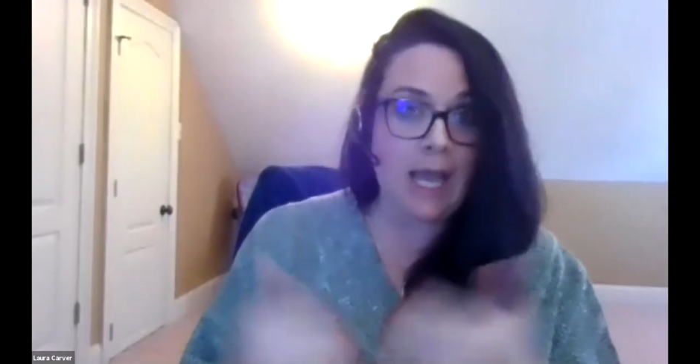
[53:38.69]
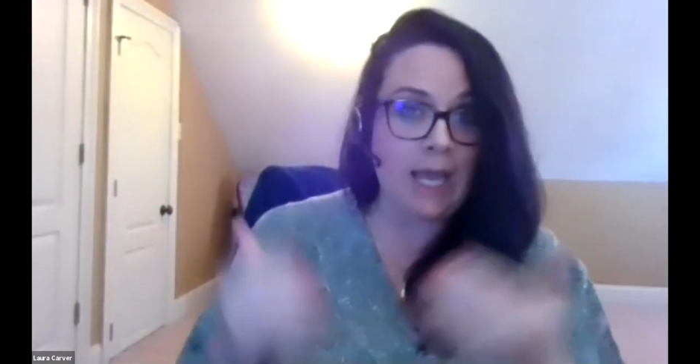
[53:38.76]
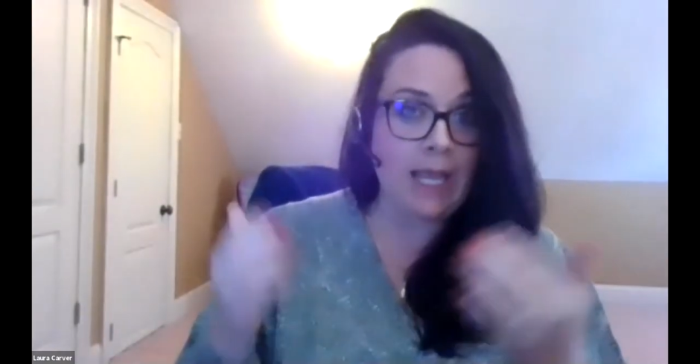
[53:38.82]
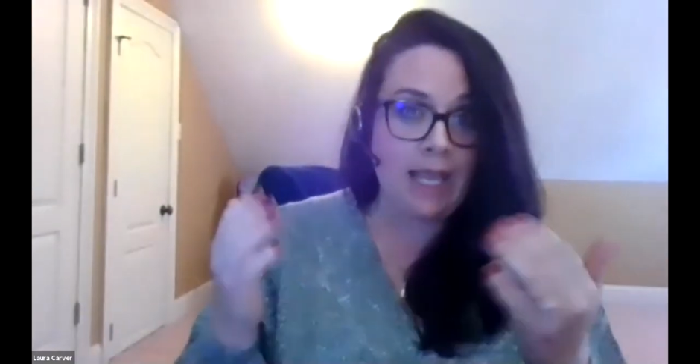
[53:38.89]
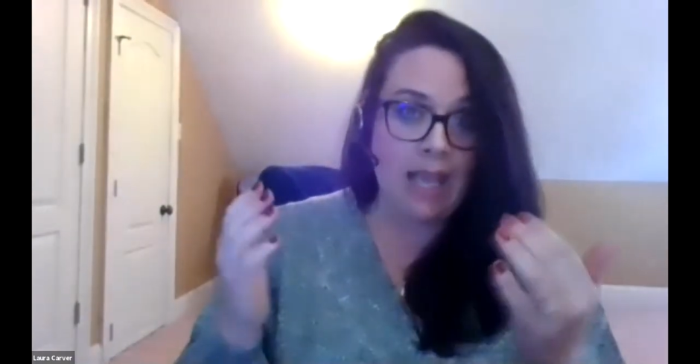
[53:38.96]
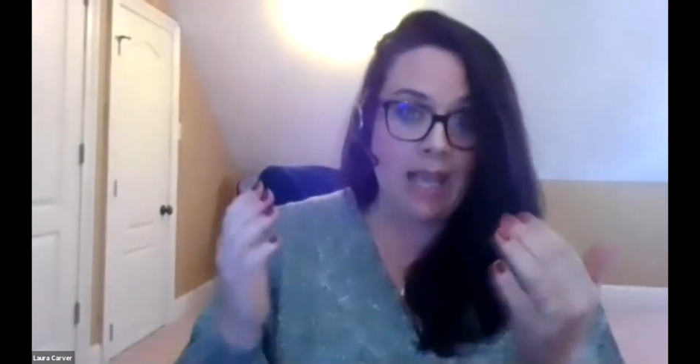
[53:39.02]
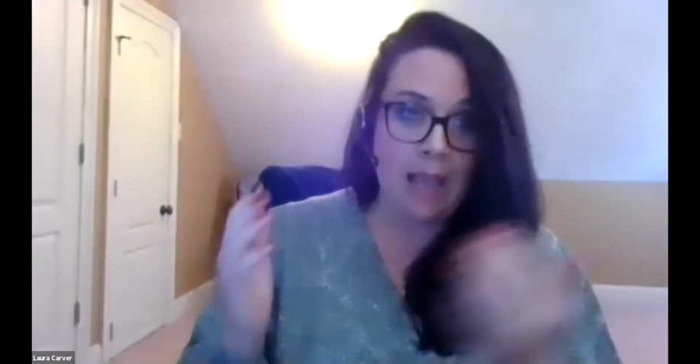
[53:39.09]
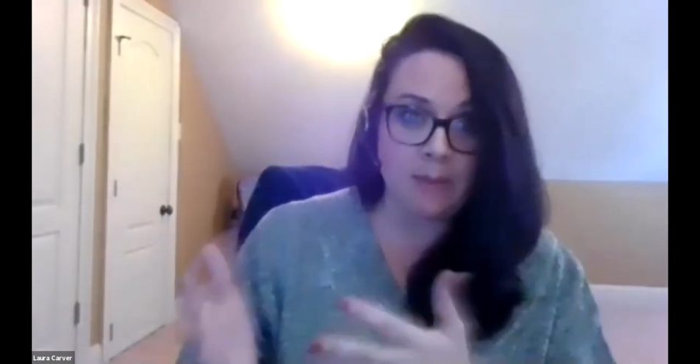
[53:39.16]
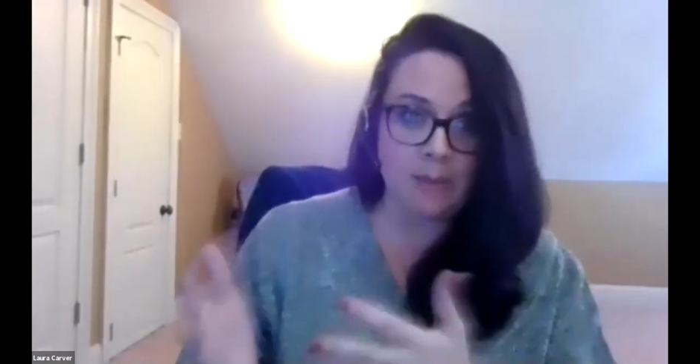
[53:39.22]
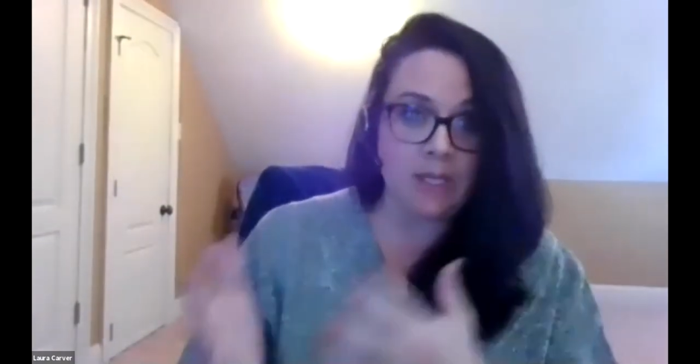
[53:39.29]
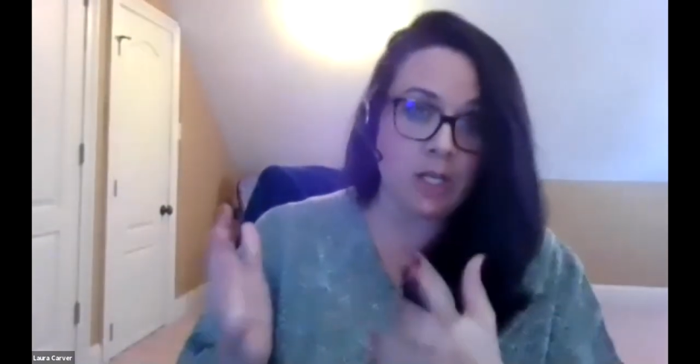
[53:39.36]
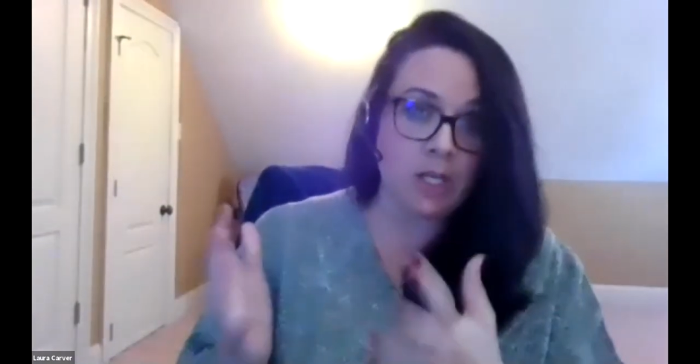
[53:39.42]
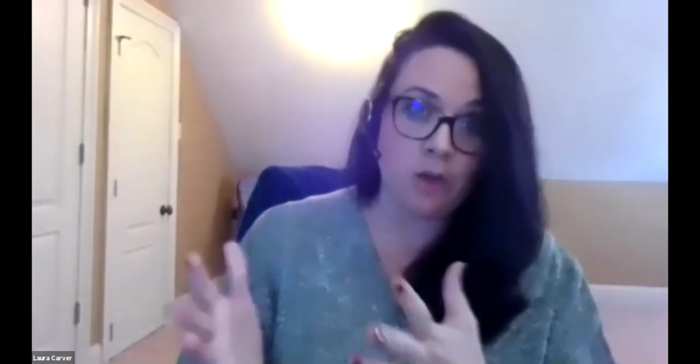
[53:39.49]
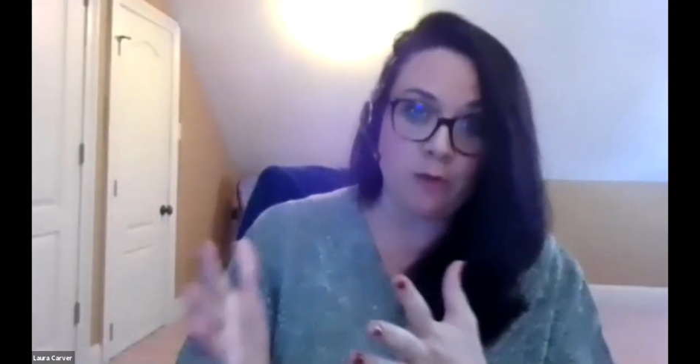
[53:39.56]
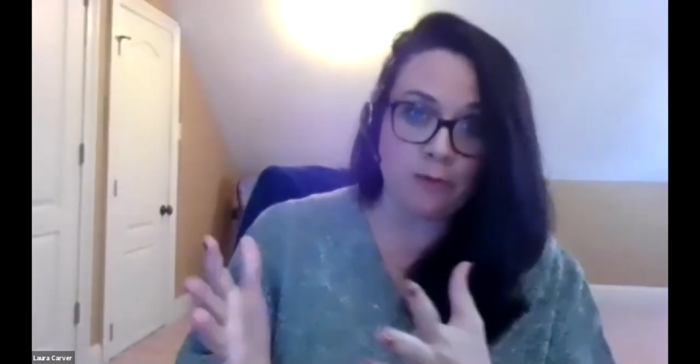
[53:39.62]
I'm
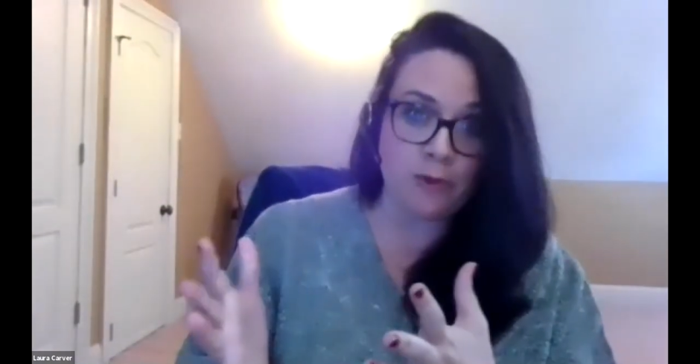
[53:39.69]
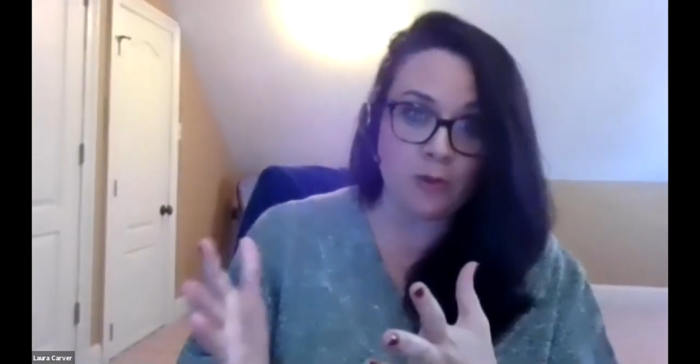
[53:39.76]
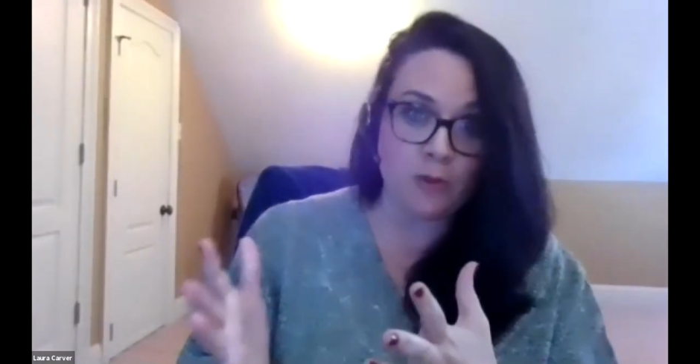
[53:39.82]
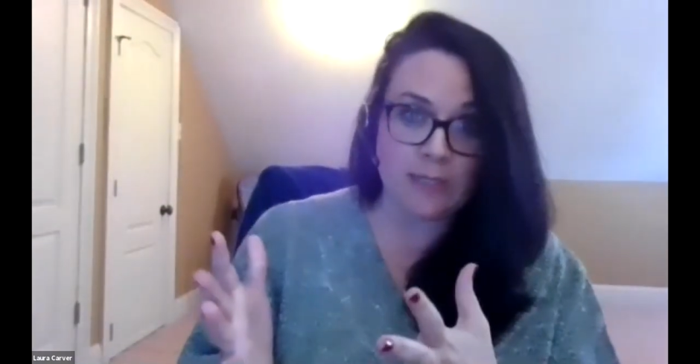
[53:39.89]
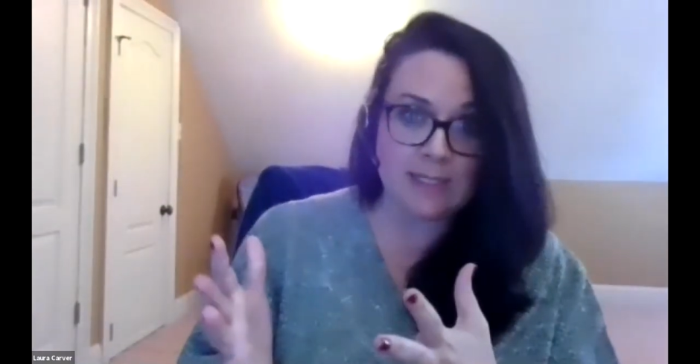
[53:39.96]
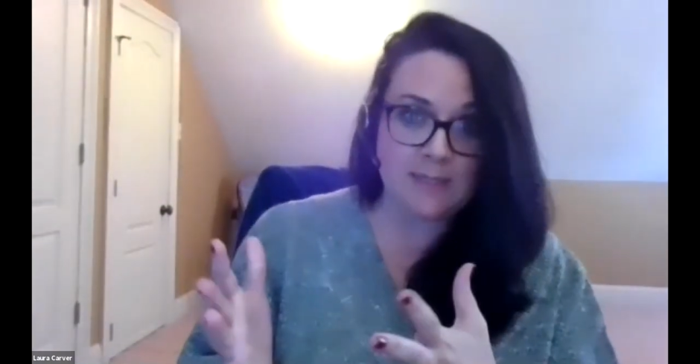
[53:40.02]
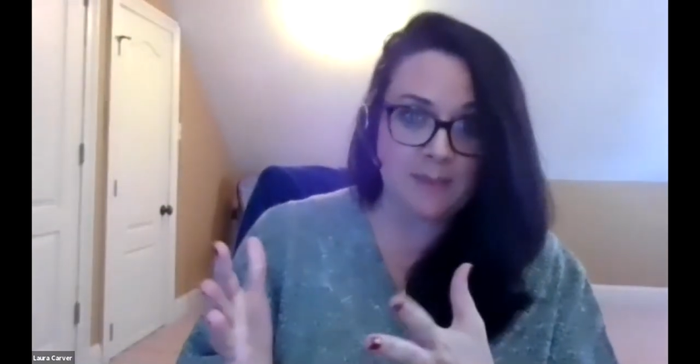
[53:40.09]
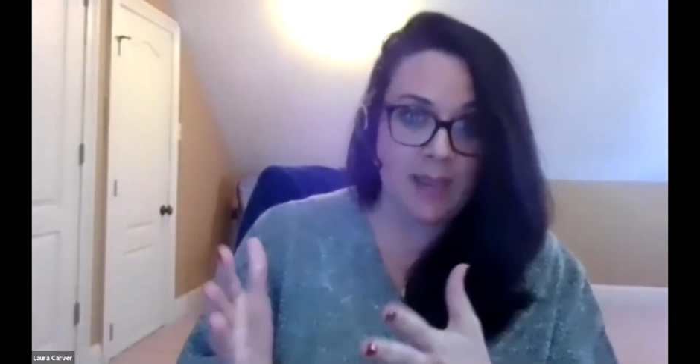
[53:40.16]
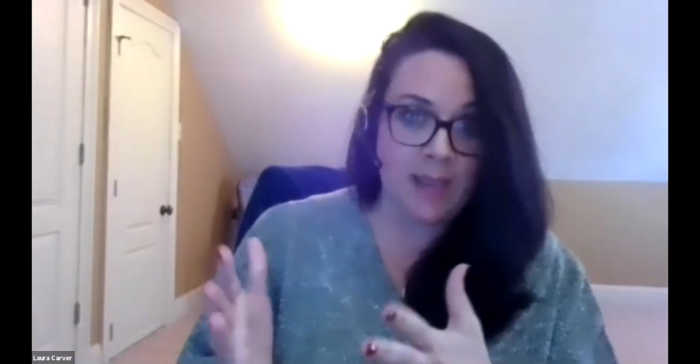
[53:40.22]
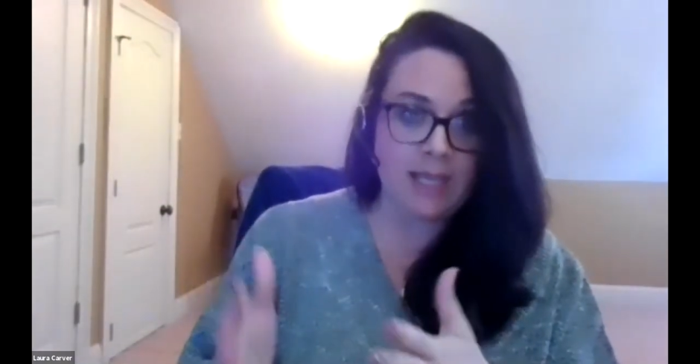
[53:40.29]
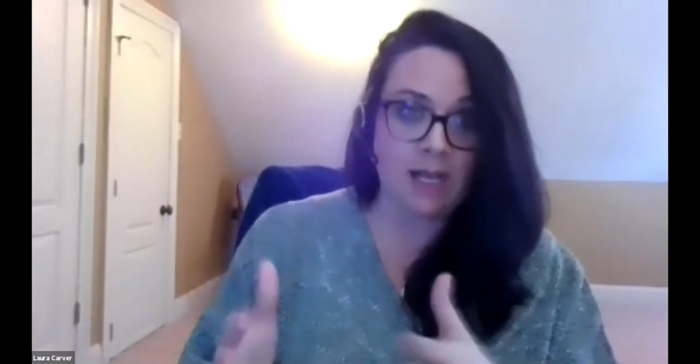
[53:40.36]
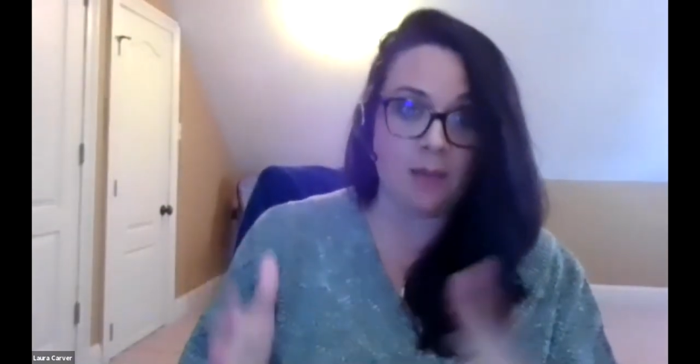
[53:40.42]
going to go for the resume,